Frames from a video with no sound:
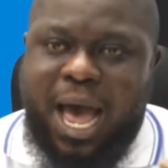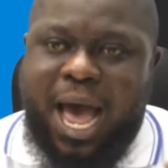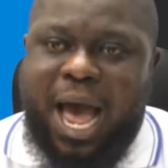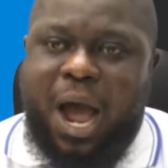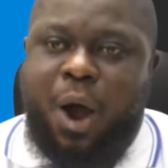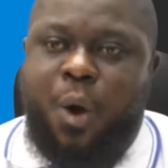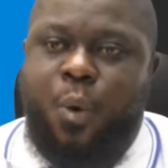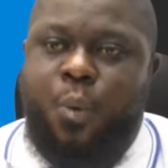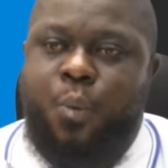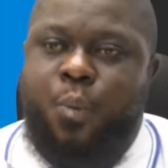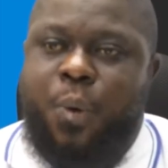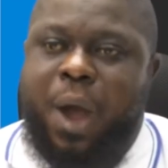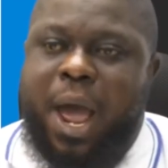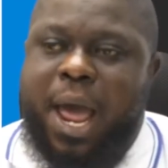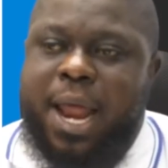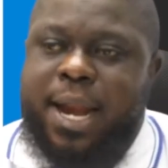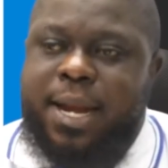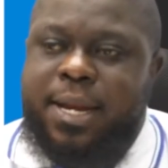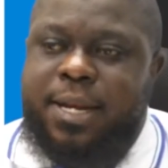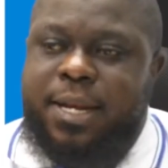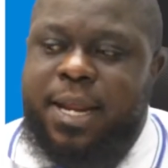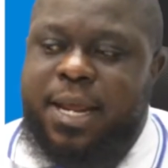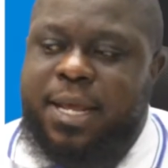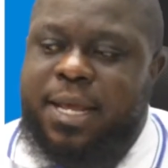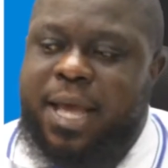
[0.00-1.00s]
And
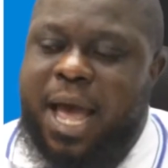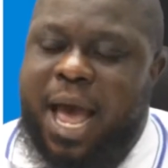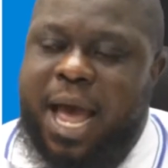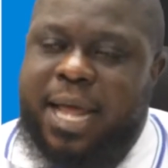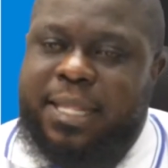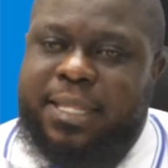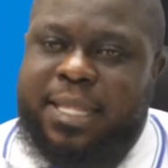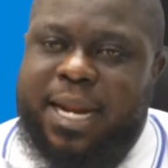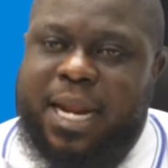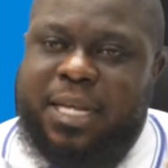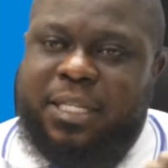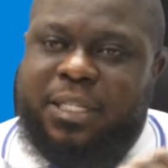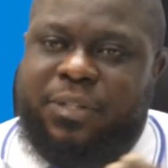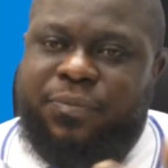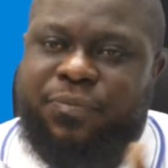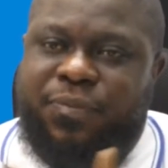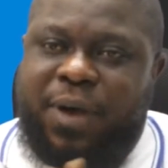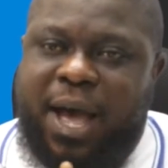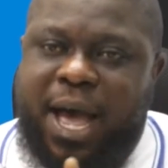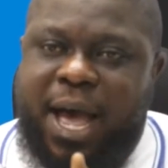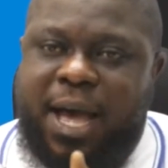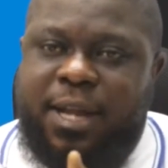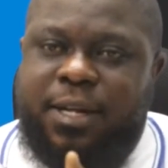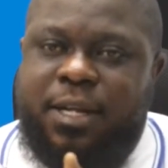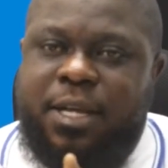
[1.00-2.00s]
when they are
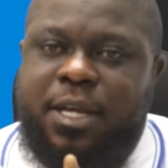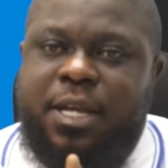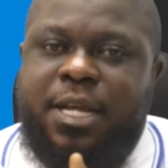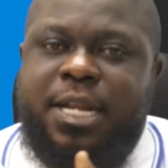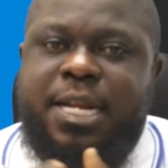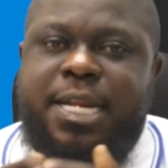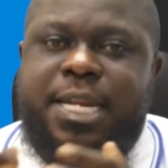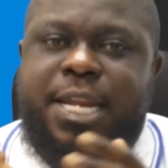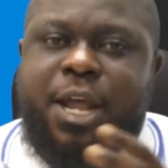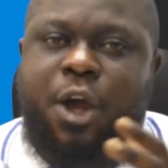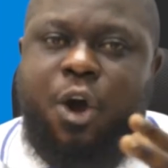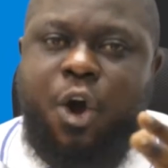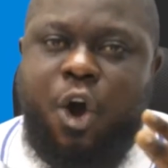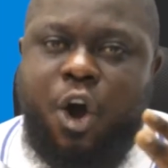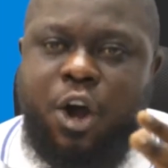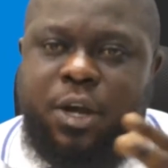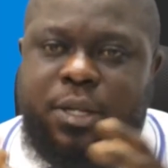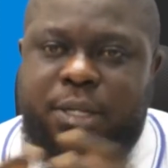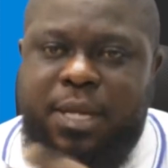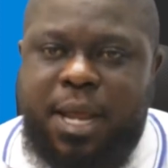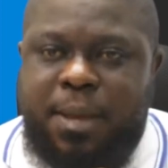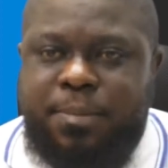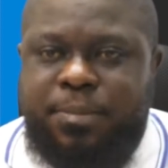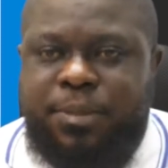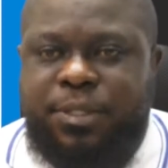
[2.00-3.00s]
transferred, they
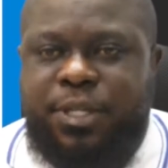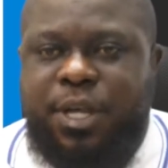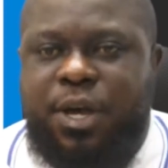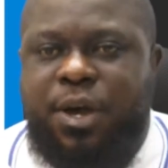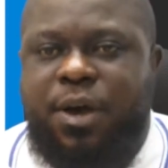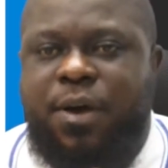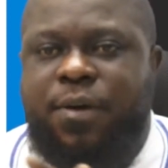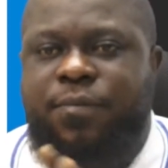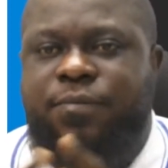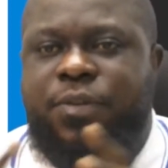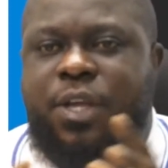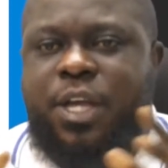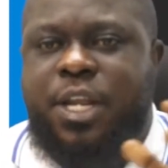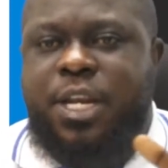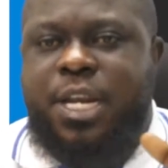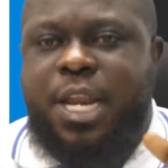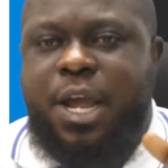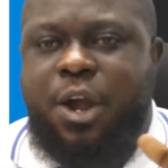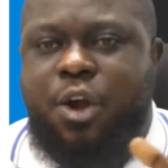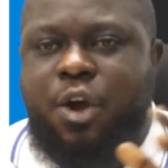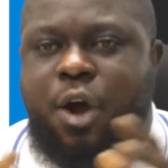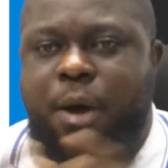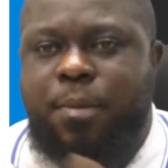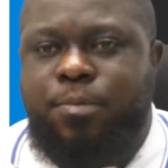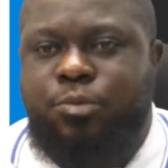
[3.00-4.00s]
hug themselves,
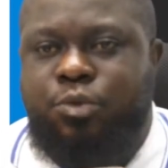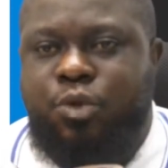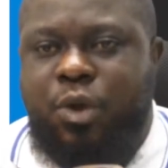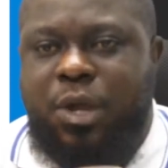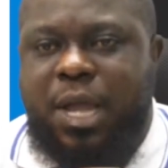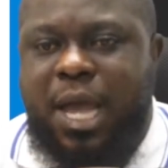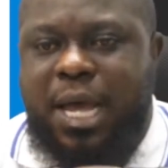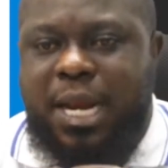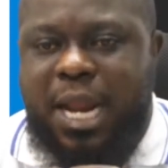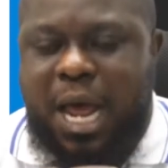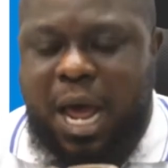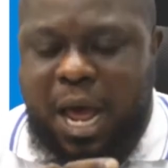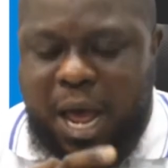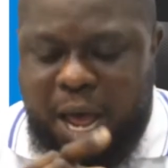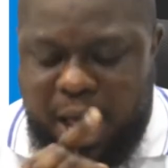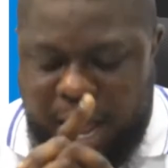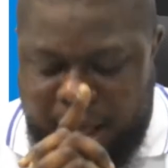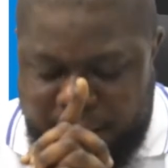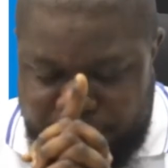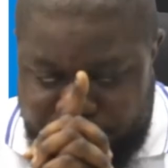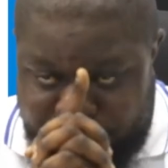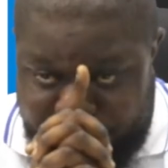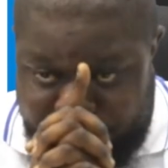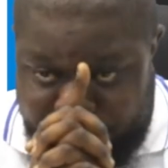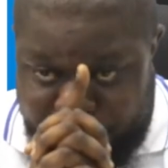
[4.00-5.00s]
they come together
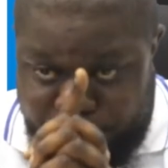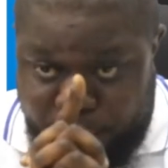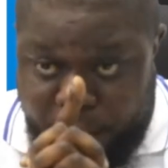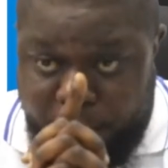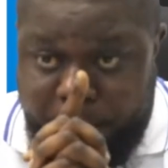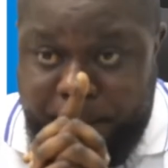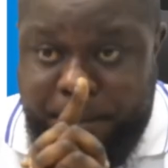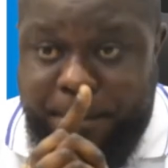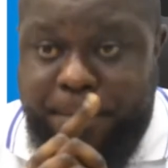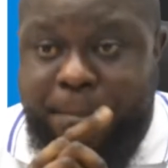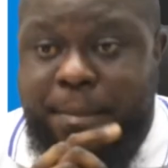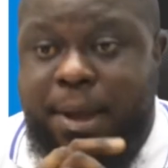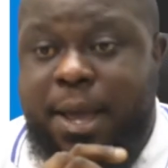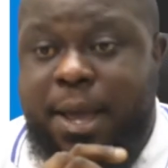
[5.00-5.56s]
and form